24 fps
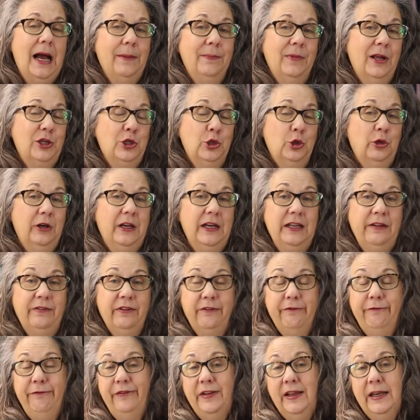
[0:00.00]
I'm not sure it
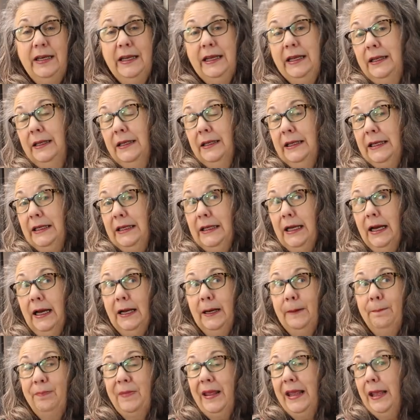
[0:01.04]
even fit in the
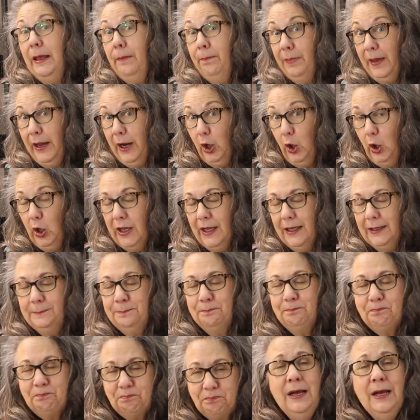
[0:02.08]
um, hip area.